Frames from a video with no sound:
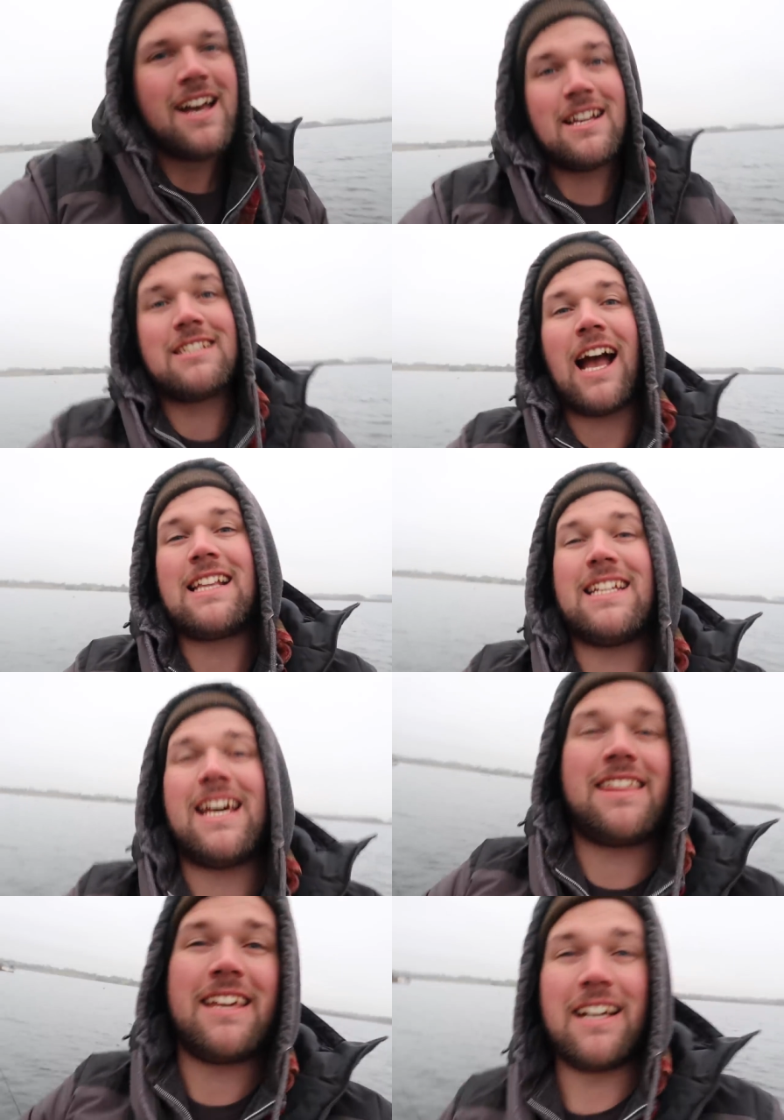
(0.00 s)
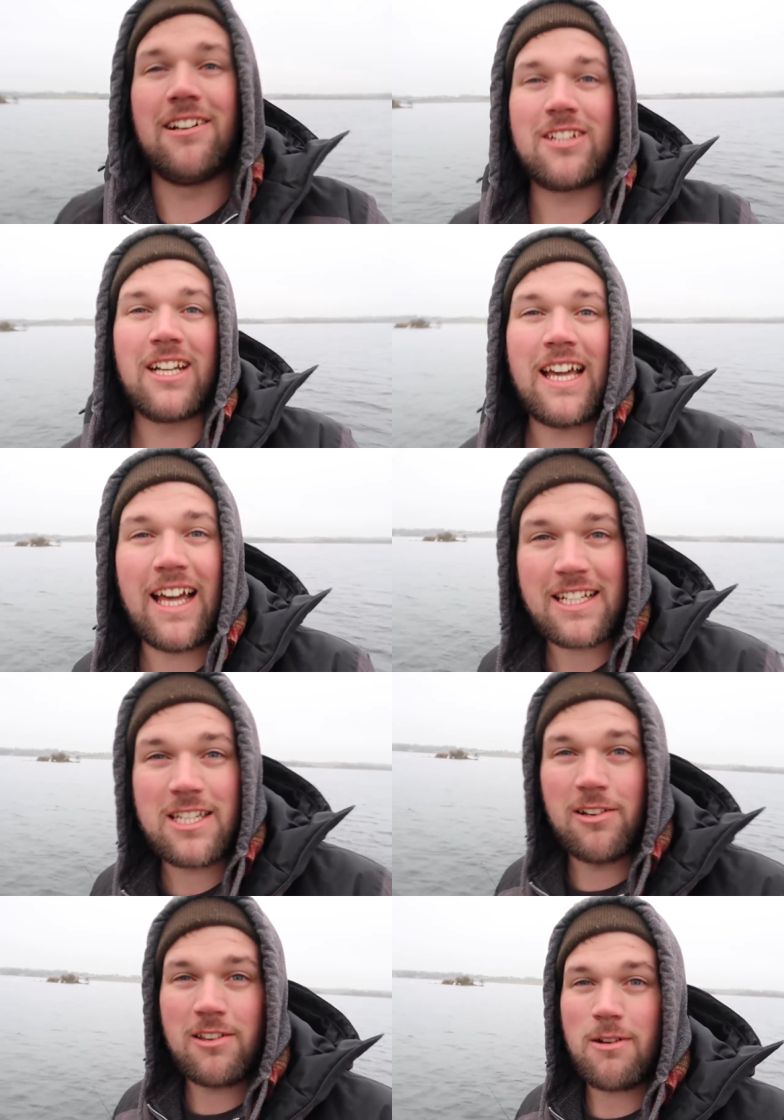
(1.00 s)
I started today thinking I was going to get like
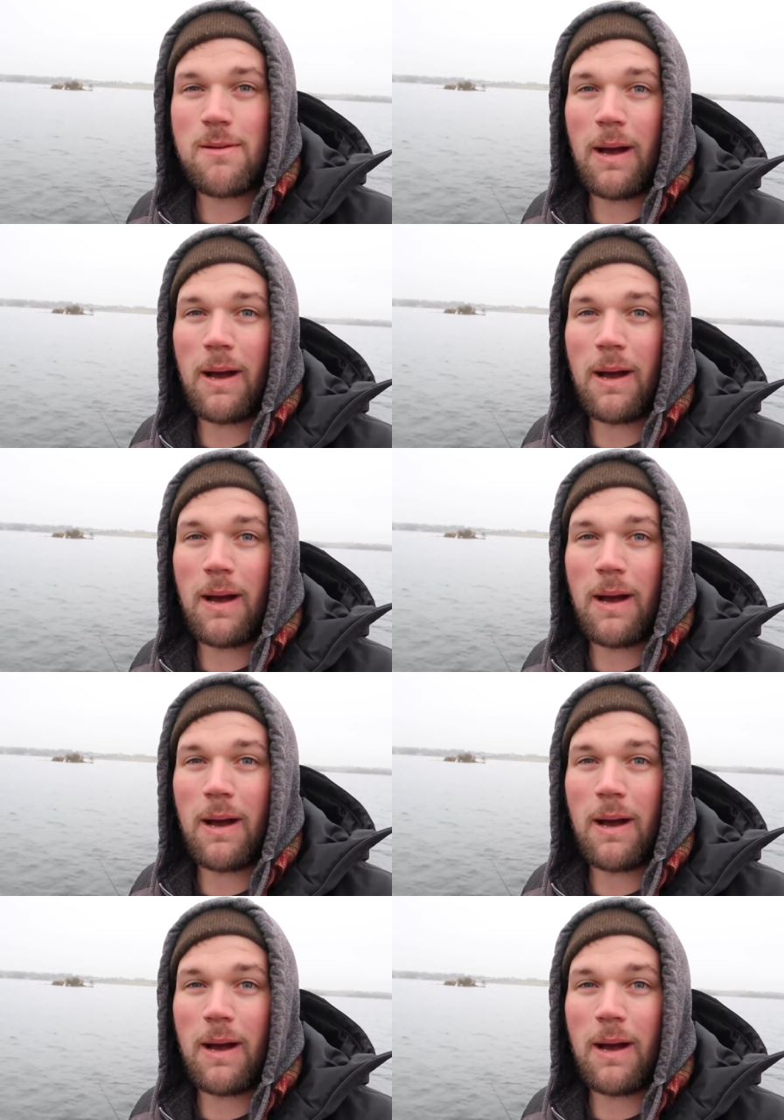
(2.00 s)
two or three